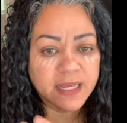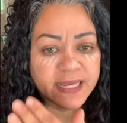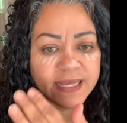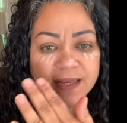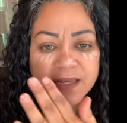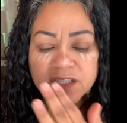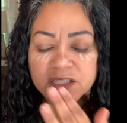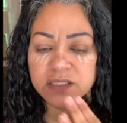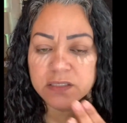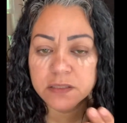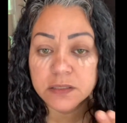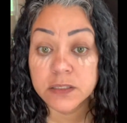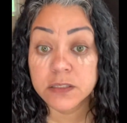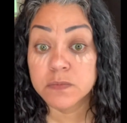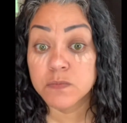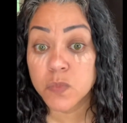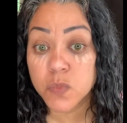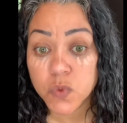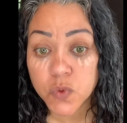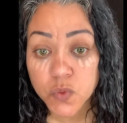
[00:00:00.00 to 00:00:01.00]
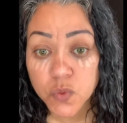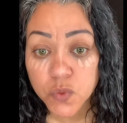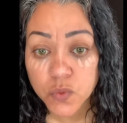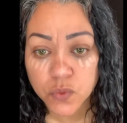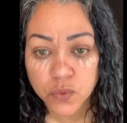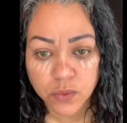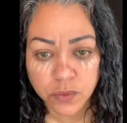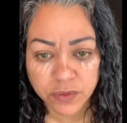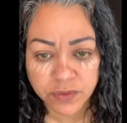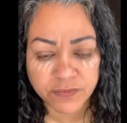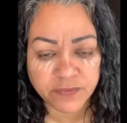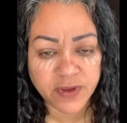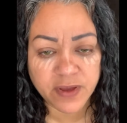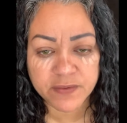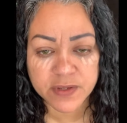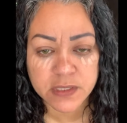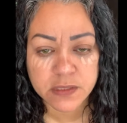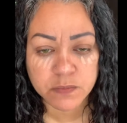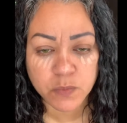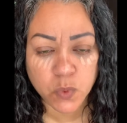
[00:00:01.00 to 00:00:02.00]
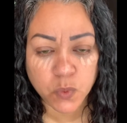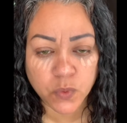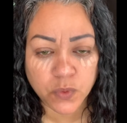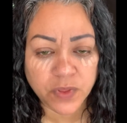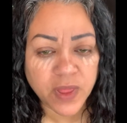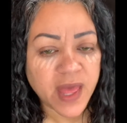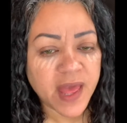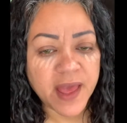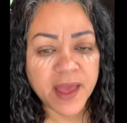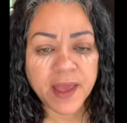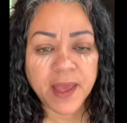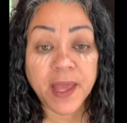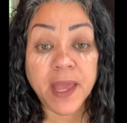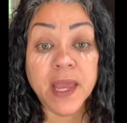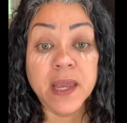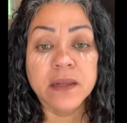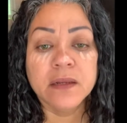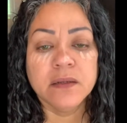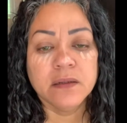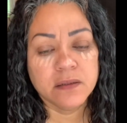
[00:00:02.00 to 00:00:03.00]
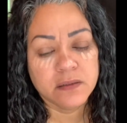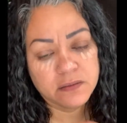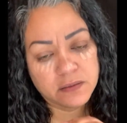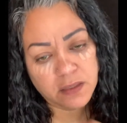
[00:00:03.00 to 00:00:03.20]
it's smooth, very smooth, and